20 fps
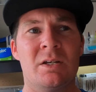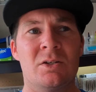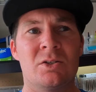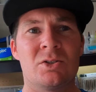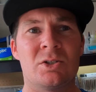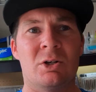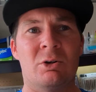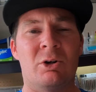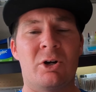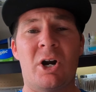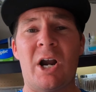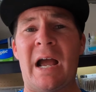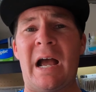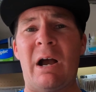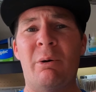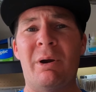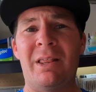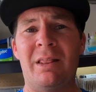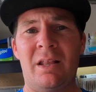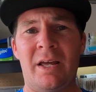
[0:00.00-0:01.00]
So, or
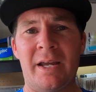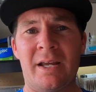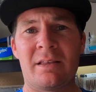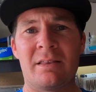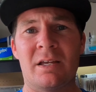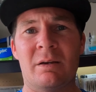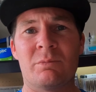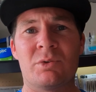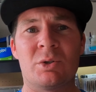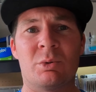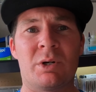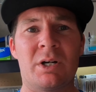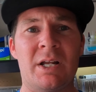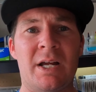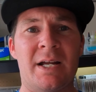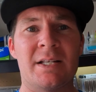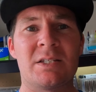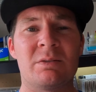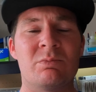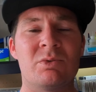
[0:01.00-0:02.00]
how I like them. So we're gonna
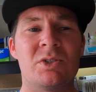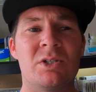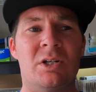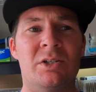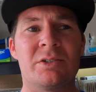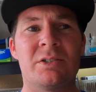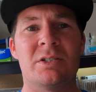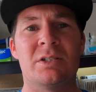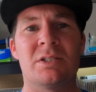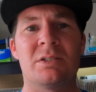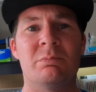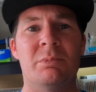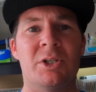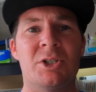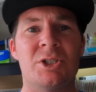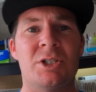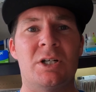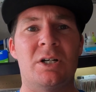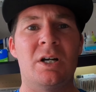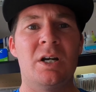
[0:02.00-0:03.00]
add some salt to this
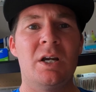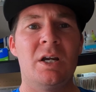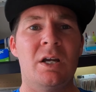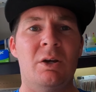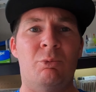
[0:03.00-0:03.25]
mixture,